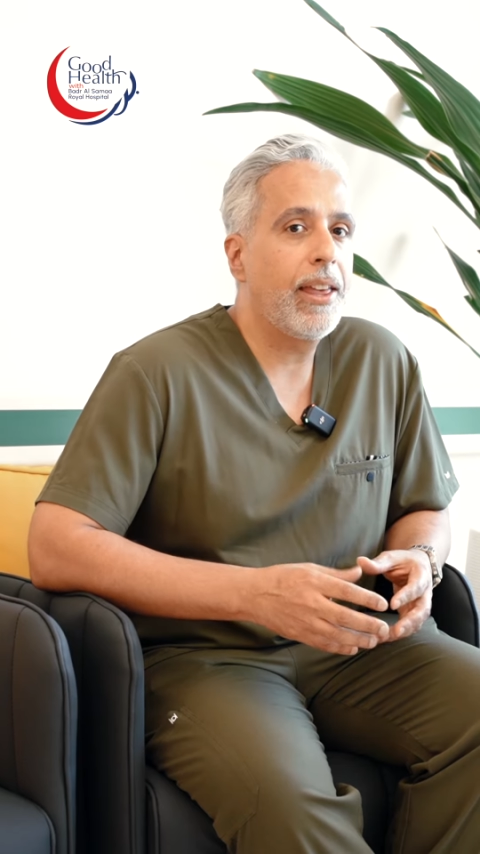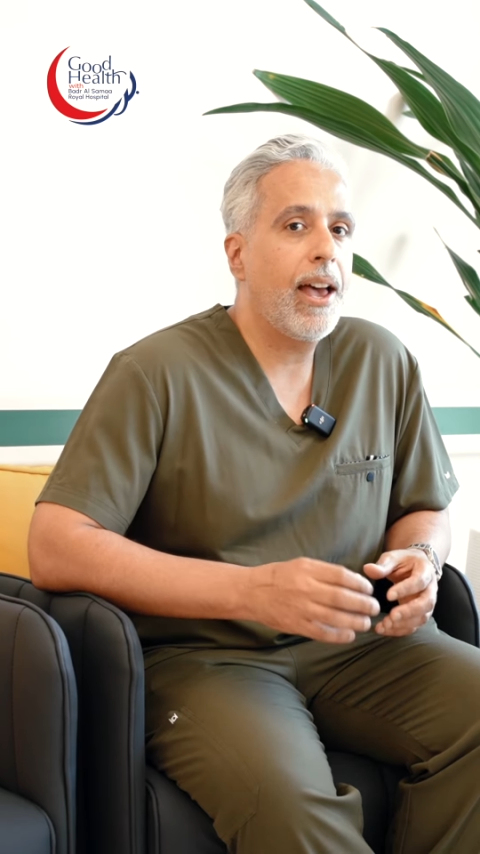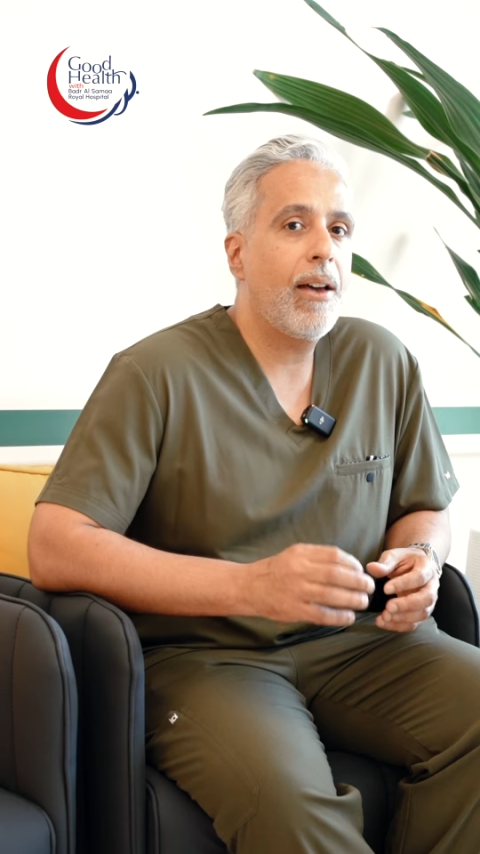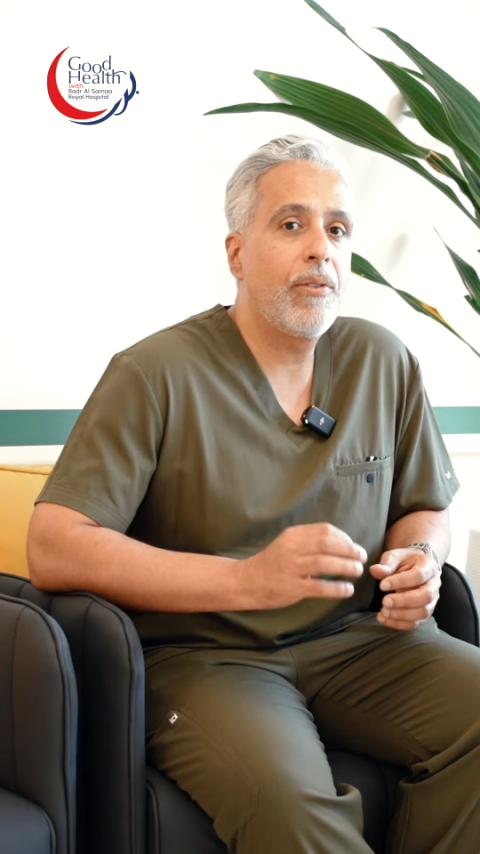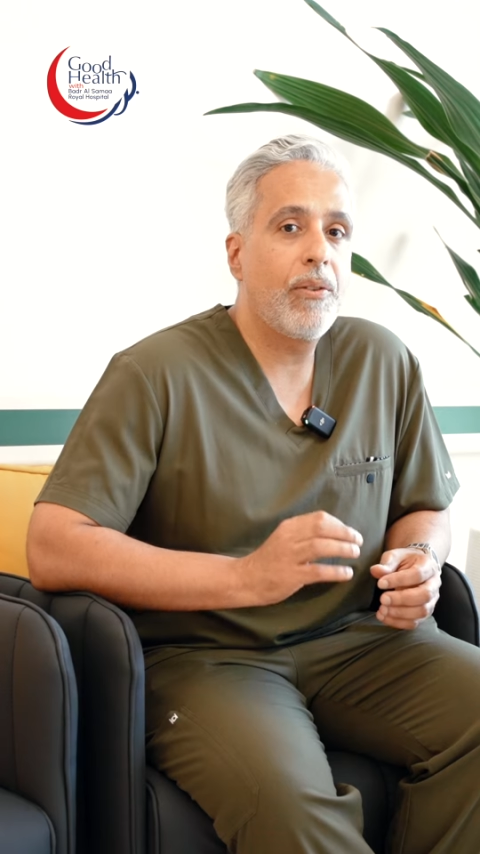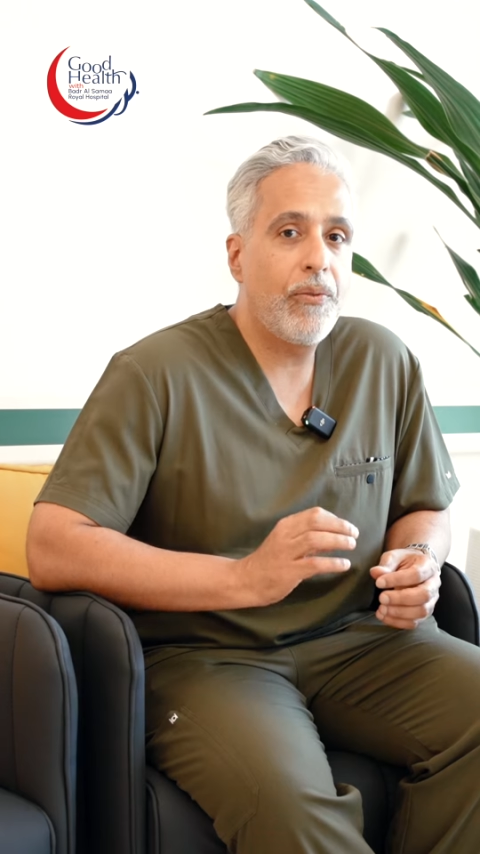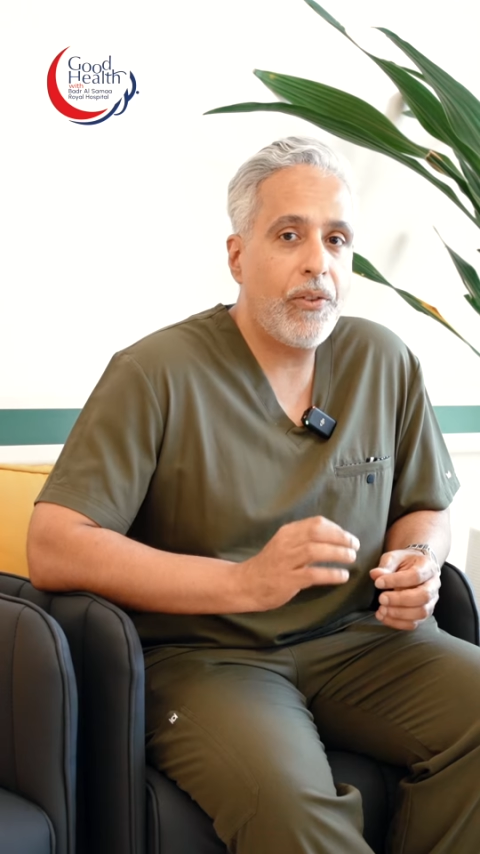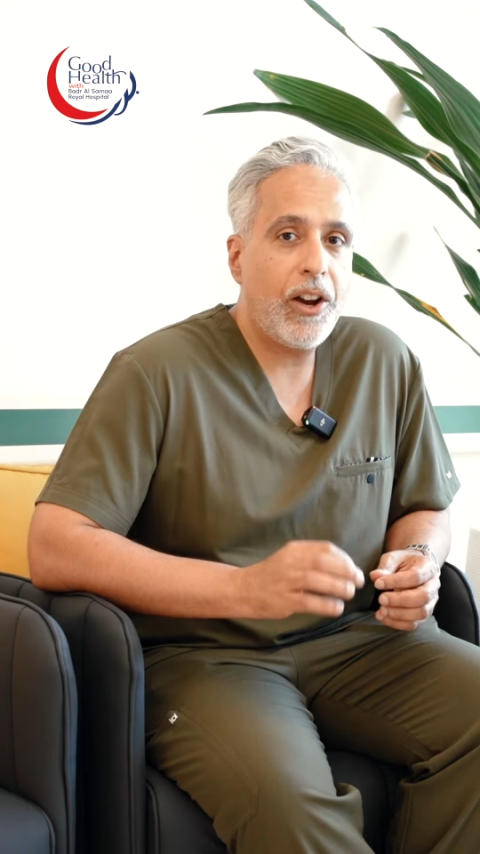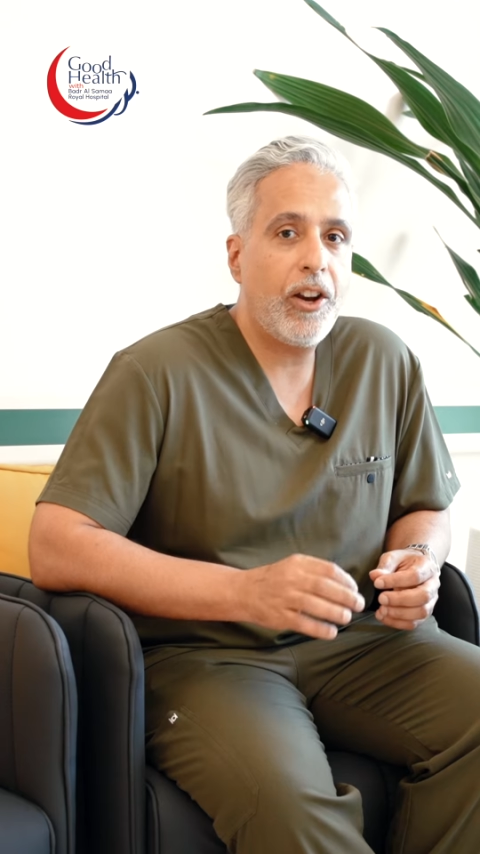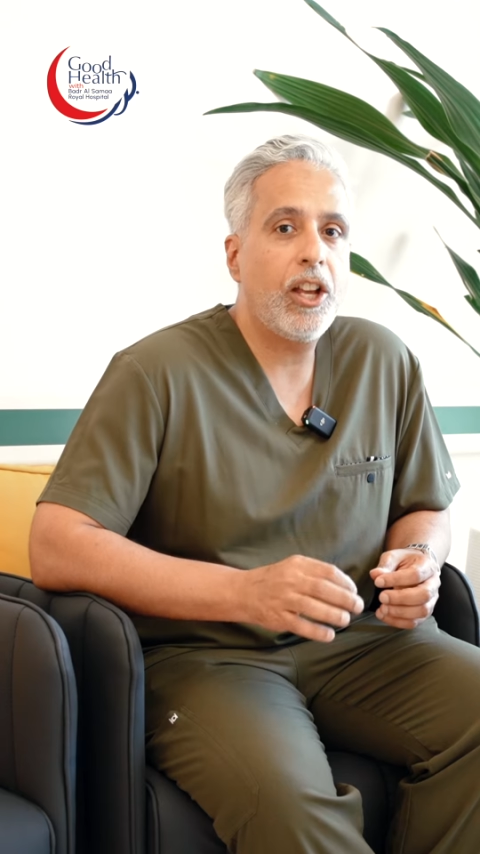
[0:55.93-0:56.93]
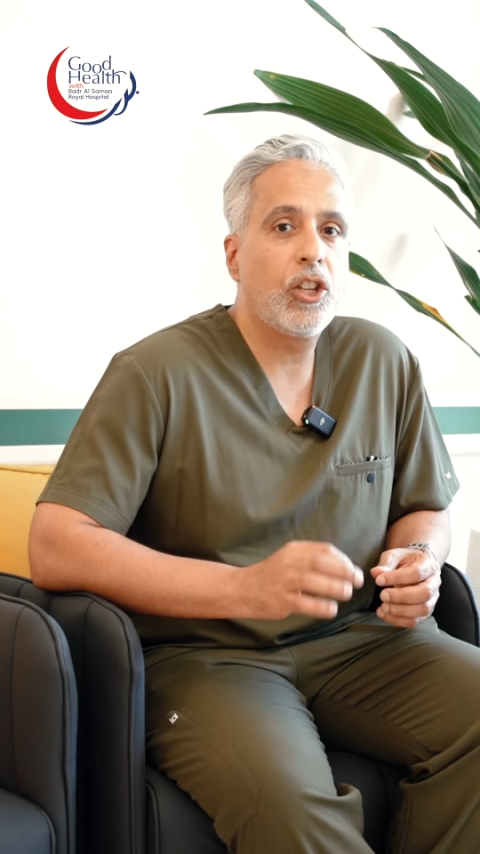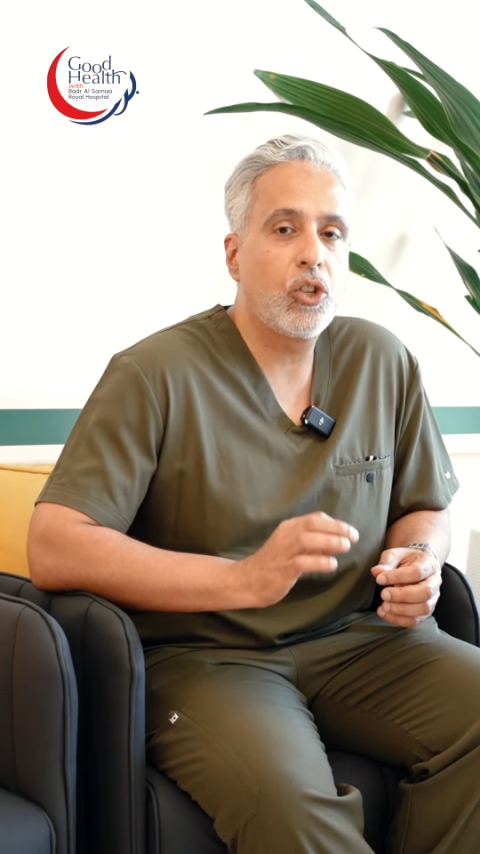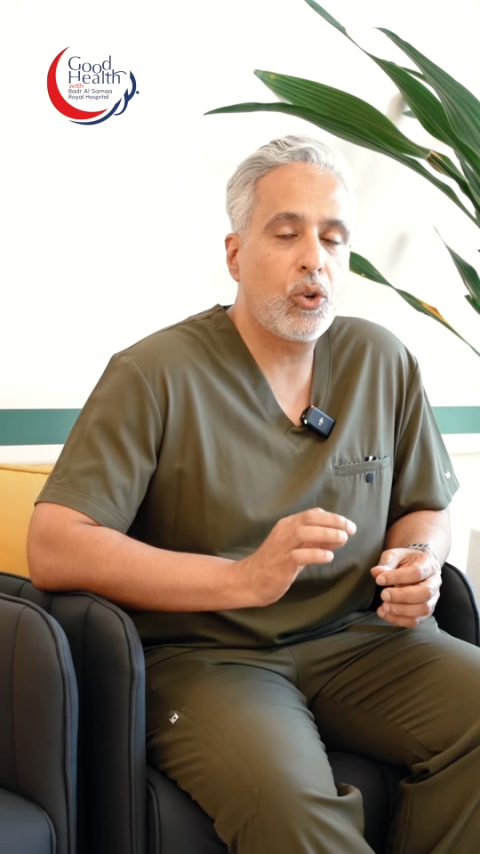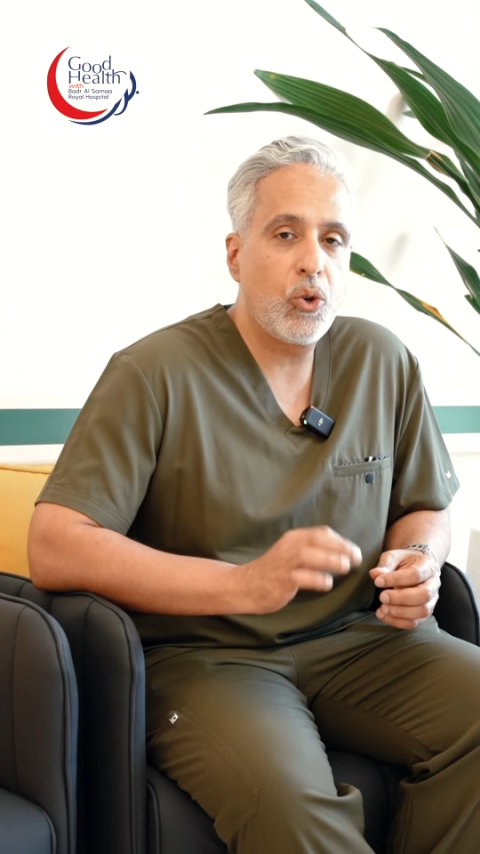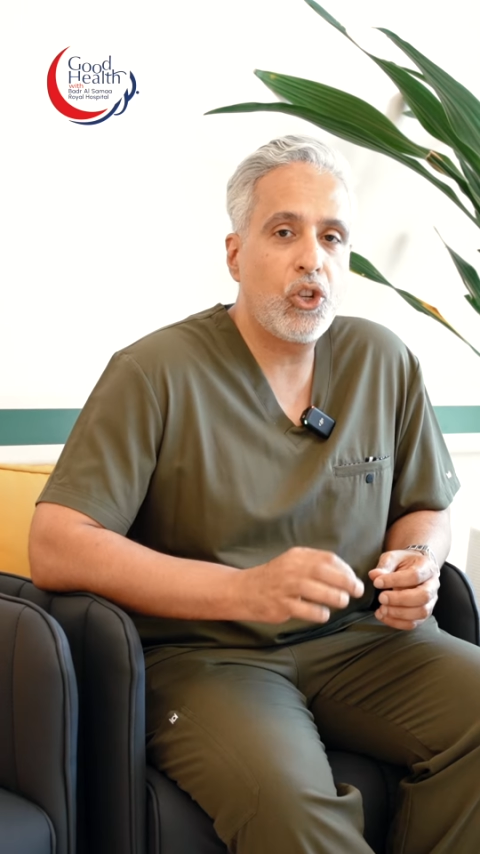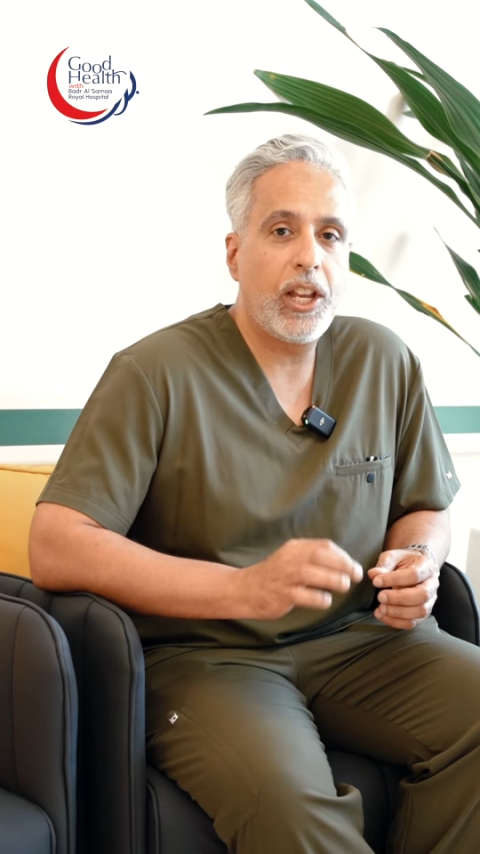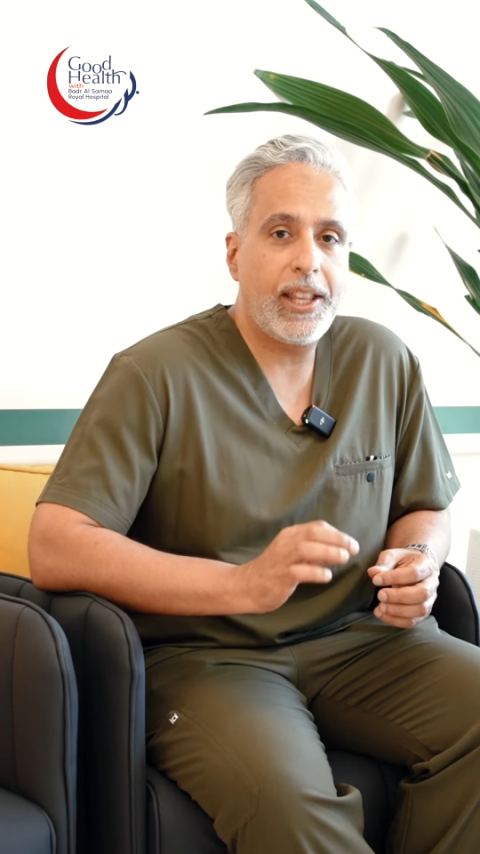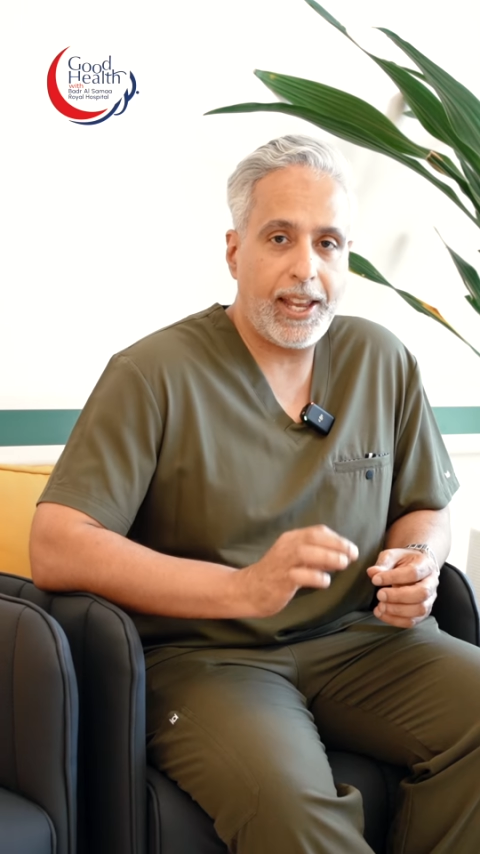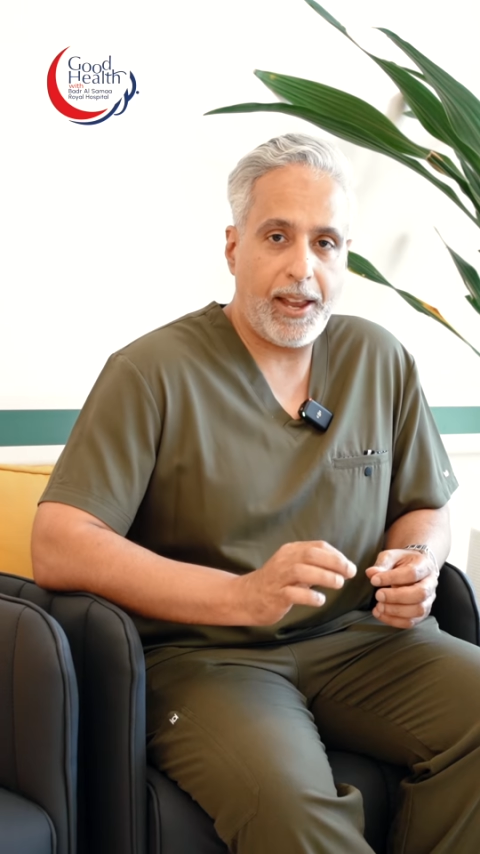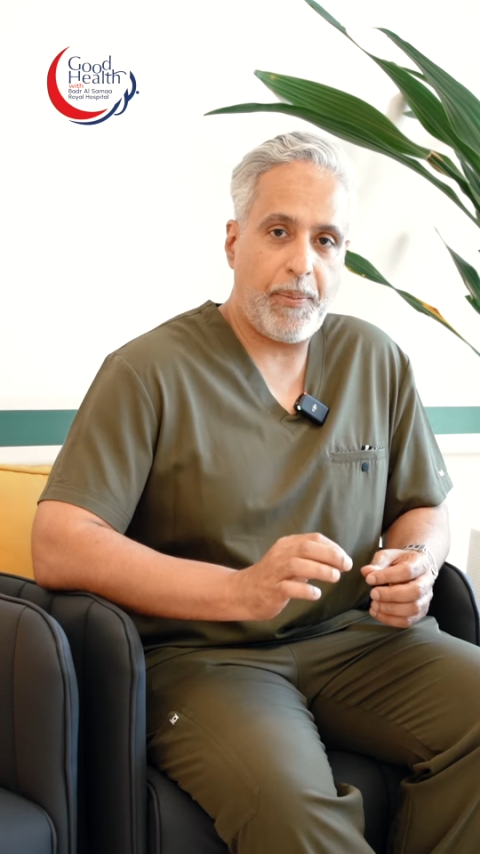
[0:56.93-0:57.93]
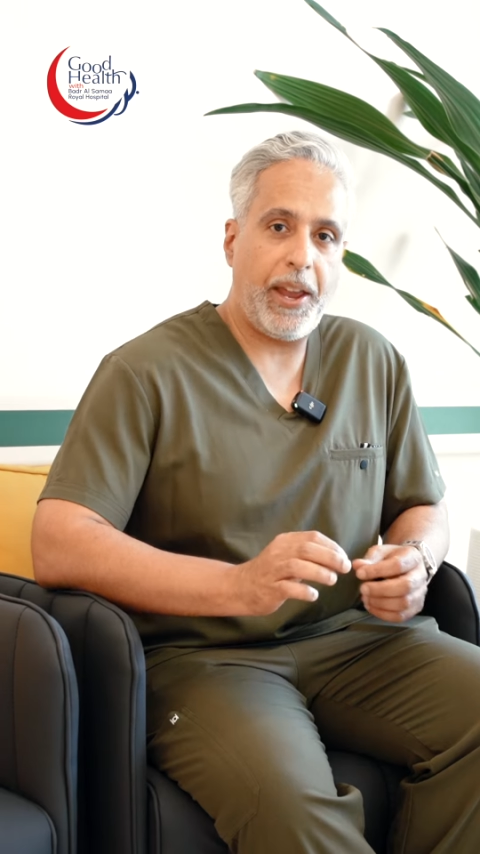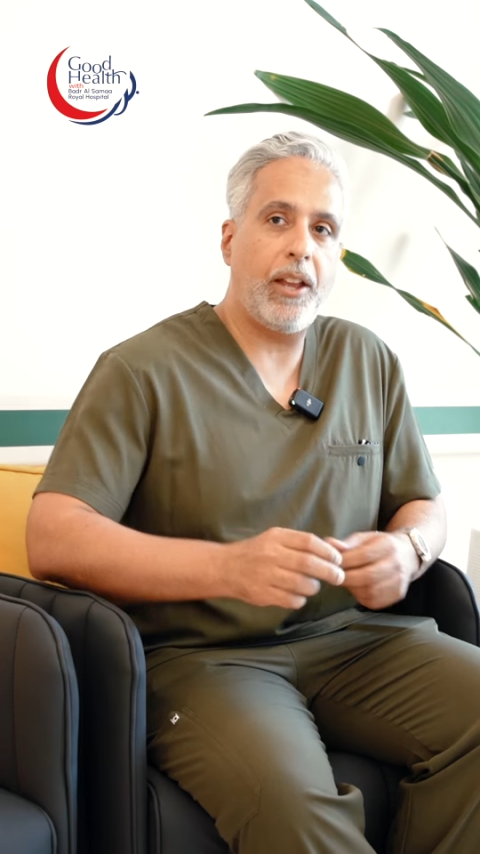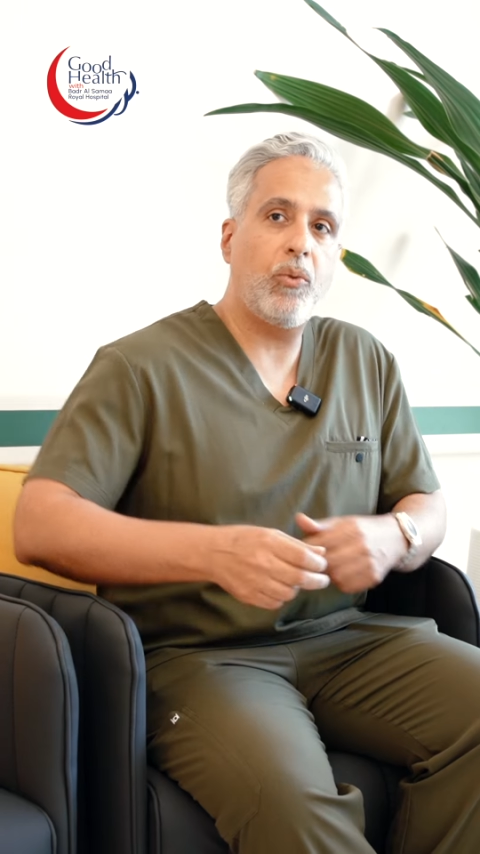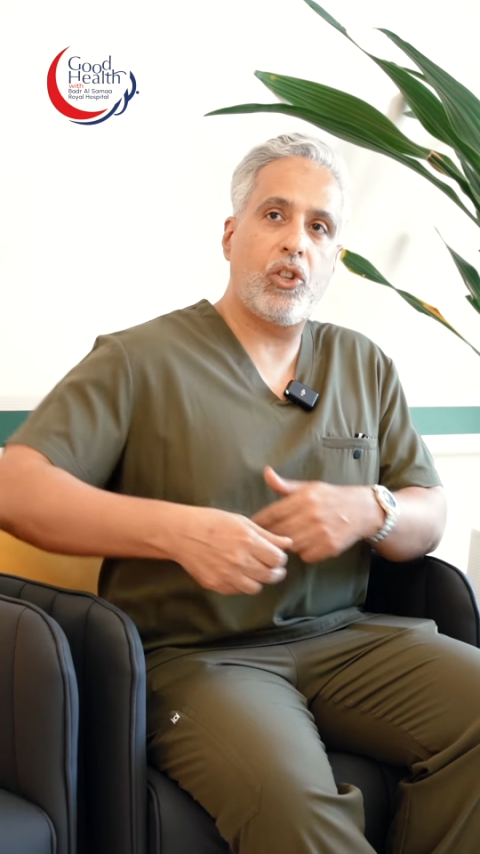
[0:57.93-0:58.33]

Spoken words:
They have a very excruciating pain,